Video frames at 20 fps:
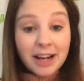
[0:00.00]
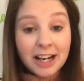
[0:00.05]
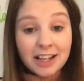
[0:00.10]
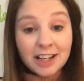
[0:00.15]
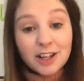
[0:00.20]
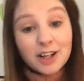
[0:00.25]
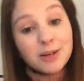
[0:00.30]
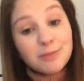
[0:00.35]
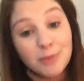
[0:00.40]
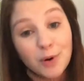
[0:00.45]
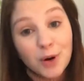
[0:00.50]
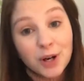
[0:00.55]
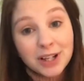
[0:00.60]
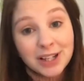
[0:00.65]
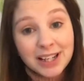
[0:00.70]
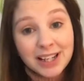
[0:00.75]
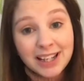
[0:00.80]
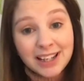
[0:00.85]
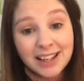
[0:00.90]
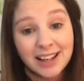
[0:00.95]
Good
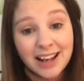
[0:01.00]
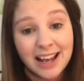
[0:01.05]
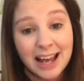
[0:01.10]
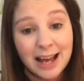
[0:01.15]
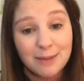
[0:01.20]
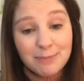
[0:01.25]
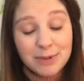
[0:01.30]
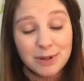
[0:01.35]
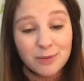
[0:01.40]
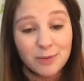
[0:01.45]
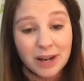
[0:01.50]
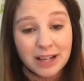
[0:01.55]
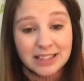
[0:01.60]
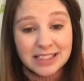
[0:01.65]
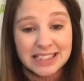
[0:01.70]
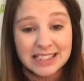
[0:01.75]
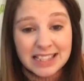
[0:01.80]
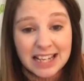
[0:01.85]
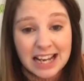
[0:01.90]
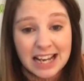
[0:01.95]
morning. Happy
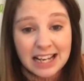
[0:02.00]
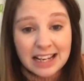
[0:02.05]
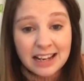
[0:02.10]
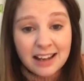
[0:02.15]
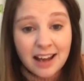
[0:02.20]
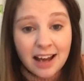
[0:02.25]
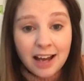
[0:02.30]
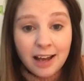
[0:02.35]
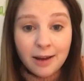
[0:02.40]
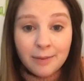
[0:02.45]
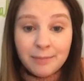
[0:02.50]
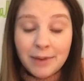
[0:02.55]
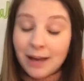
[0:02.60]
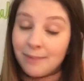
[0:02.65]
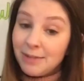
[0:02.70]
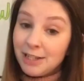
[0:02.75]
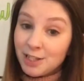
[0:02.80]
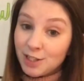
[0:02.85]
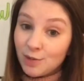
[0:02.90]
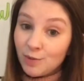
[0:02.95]
Wednesday. I
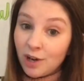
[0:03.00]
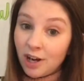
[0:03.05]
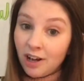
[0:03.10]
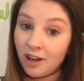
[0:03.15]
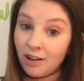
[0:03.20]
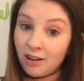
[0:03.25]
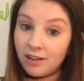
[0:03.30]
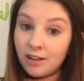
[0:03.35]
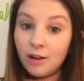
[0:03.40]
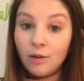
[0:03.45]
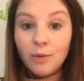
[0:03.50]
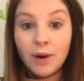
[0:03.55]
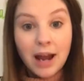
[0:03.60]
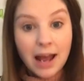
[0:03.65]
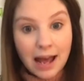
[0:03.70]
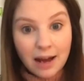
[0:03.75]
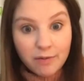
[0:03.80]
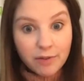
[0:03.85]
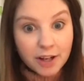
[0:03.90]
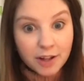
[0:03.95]
miss you all. We're
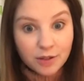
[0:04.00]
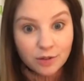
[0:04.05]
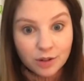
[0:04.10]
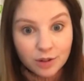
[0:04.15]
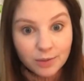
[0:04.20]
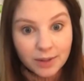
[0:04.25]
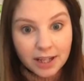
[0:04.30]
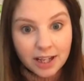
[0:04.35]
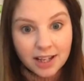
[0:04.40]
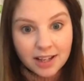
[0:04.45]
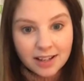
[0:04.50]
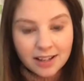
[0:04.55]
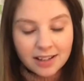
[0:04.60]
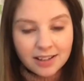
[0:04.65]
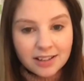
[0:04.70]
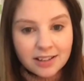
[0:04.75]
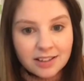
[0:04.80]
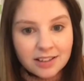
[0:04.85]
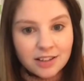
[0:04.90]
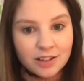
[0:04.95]
halfway through the week.
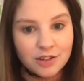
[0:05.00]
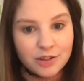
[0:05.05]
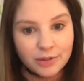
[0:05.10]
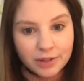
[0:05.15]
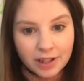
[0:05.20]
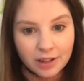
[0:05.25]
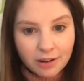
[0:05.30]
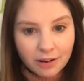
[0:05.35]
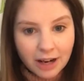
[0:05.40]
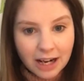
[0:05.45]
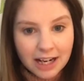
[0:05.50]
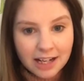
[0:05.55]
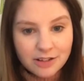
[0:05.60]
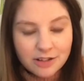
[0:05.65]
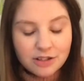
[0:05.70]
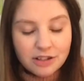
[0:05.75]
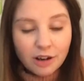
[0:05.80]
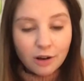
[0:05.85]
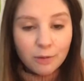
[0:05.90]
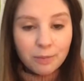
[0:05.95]
You're doing great.
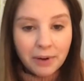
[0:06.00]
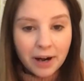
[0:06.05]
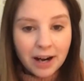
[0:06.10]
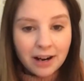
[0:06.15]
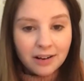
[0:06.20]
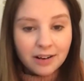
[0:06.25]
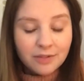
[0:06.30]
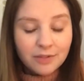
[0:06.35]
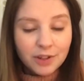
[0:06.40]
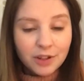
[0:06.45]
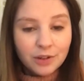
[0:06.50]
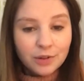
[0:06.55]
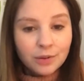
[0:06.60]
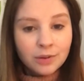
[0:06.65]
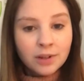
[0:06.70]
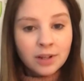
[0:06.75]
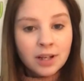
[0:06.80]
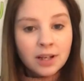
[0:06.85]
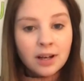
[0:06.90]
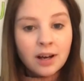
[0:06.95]
So proud of you.
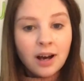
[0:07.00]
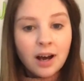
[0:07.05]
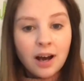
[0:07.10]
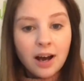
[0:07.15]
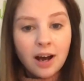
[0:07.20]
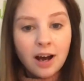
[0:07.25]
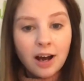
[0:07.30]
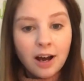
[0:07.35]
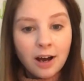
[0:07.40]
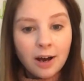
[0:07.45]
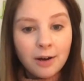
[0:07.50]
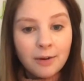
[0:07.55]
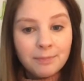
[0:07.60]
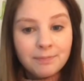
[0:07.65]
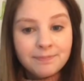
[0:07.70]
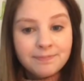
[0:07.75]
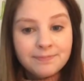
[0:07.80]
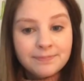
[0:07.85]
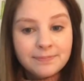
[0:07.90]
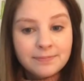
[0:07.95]

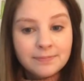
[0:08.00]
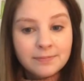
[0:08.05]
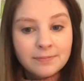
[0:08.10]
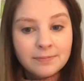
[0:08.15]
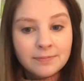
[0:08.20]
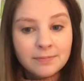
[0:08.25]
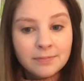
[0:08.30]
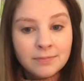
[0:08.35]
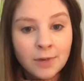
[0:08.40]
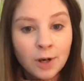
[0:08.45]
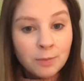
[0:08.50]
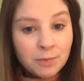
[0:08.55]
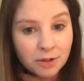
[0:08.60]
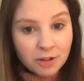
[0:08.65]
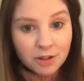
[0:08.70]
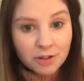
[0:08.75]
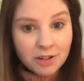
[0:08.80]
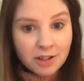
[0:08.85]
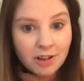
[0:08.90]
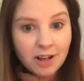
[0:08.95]
Hope you're
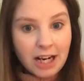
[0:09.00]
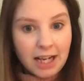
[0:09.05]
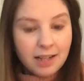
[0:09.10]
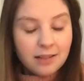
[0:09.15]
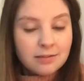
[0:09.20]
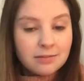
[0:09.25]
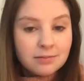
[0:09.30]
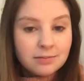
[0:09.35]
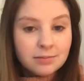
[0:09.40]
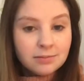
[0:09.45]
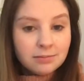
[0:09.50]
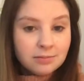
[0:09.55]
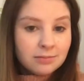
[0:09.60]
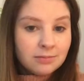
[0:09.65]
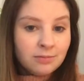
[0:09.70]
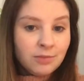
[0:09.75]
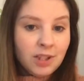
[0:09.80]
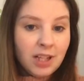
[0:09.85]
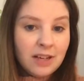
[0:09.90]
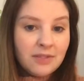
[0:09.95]
doing great.
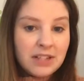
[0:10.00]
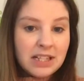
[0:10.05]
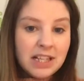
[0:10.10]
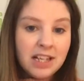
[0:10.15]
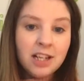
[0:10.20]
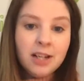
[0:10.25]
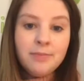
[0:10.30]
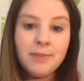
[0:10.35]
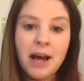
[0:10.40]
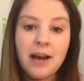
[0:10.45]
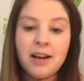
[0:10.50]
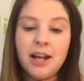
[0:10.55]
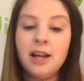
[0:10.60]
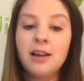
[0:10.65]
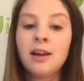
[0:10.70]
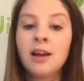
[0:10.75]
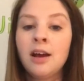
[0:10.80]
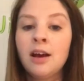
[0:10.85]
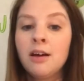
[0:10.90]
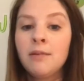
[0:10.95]
Would love to hear about it.
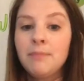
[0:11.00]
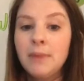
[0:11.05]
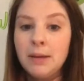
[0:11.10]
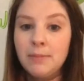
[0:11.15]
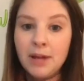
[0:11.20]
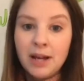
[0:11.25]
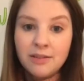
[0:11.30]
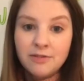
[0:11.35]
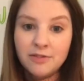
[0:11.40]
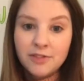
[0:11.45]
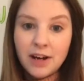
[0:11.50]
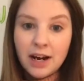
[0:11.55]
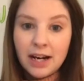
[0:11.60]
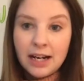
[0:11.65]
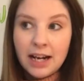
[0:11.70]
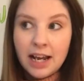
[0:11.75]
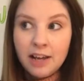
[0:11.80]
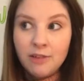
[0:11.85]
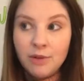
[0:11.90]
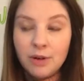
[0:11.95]
Maybe on
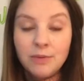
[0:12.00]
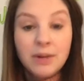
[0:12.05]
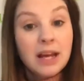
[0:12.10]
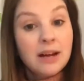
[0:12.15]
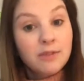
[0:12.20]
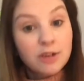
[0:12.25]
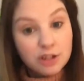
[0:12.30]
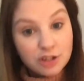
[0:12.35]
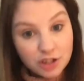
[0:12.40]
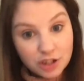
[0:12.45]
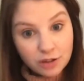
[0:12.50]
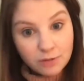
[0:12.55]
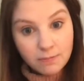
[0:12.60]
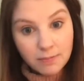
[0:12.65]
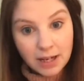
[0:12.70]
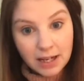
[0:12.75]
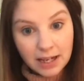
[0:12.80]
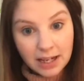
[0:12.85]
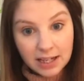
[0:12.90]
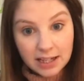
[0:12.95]
Friday when we have our Zoom
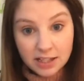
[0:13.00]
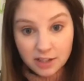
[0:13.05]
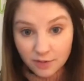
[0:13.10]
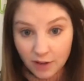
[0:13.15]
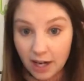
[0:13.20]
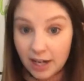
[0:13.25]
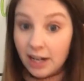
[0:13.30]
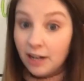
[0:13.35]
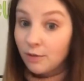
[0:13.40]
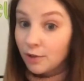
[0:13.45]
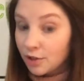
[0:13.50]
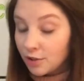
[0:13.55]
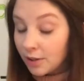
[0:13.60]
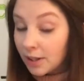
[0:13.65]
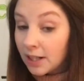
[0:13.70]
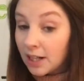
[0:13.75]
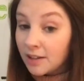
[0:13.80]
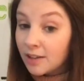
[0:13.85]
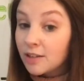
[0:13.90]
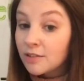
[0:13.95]
meeting, because Friday we're doing
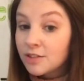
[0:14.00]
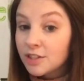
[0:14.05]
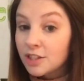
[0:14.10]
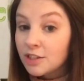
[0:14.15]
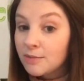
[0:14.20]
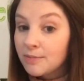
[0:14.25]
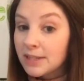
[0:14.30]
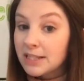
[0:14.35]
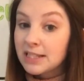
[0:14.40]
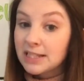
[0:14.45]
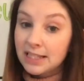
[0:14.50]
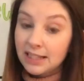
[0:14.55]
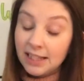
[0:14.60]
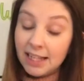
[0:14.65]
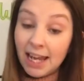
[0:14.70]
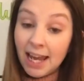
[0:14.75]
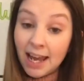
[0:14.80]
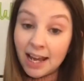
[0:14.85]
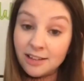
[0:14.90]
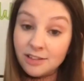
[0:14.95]
another Zoom. It's
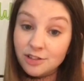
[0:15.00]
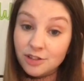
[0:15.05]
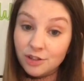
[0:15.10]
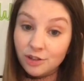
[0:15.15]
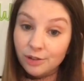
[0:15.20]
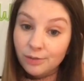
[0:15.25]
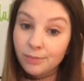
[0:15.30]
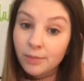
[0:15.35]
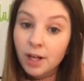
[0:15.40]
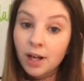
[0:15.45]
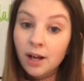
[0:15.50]
Silly Hat Zoom.